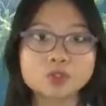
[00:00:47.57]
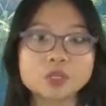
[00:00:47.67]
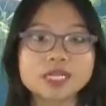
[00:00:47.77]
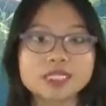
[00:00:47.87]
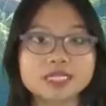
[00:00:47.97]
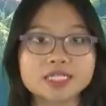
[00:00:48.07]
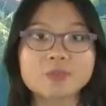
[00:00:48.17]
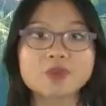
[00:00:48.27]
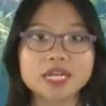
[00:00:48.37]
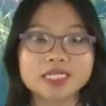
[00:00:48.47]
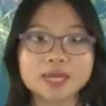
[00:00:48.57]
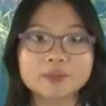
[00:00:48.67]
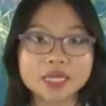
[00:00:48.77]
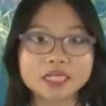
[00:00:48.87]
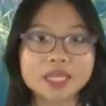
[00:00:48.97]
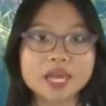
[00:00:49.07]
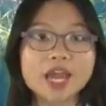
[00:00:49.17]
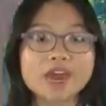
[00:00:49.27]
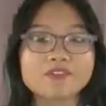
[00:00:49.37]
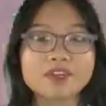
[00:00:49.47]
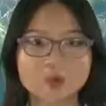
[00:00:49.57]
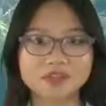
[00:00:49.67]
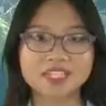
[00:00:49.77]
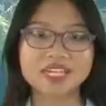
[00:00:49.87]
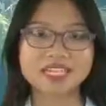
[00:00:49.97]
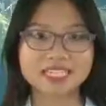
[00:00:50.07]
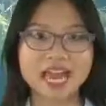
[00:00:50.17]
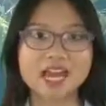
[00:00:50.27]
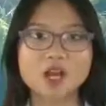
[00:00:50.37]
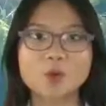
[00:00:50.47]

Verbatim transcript: you'll need to start by creating a caloric deficit.